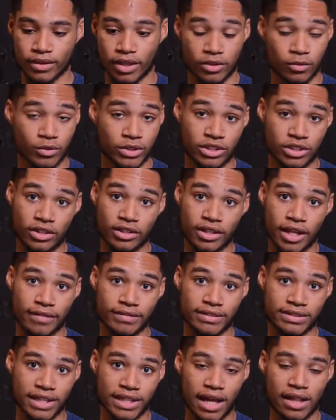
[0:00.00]
We certainly have
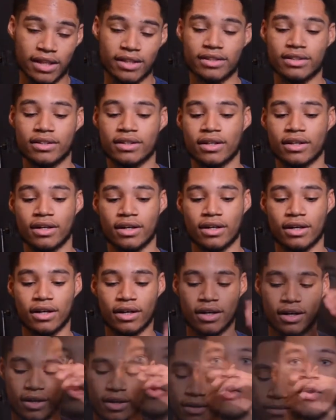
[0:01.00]
the talent.
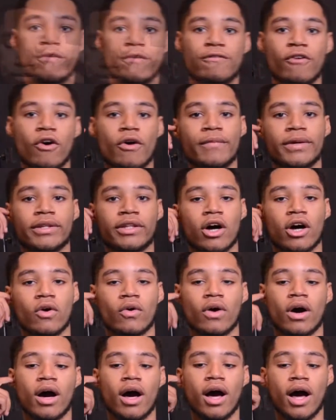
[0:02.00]
Korey Foreman,
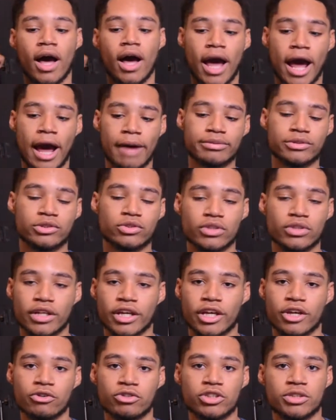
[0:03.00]
though, absolutely
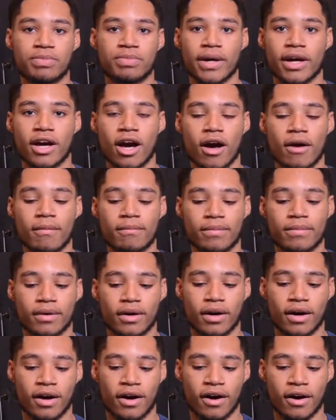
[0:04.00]
huge pickup.
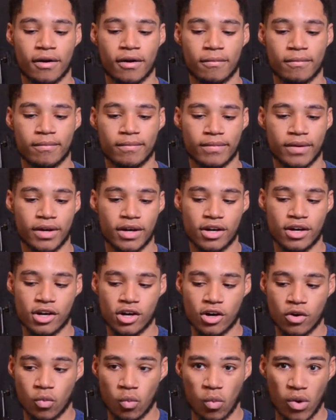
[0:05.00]

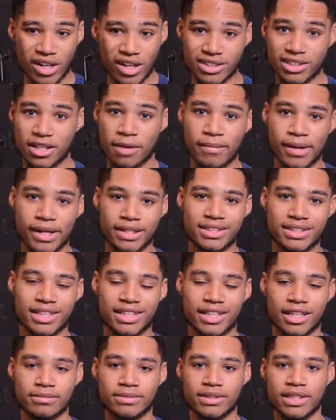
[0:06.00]
Was committed to
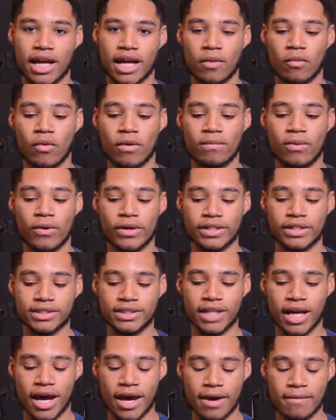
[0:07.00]
Clemson at one point in
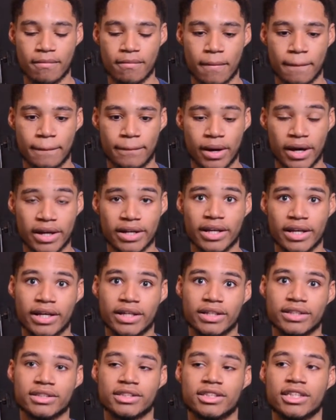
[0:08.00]
time, but
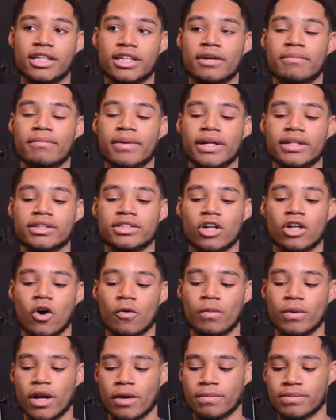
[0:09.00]
decommitted to
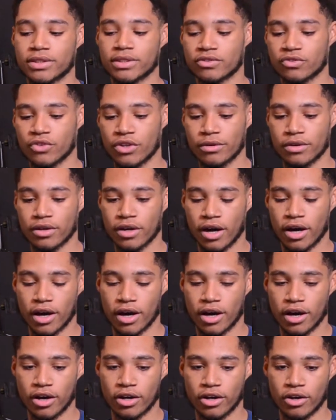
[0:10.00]

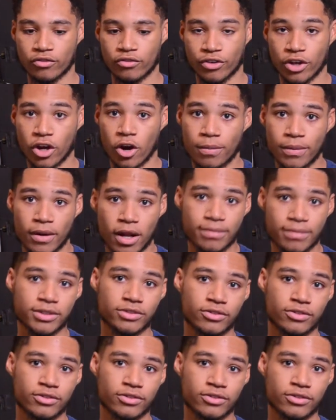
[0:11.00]
reopen up his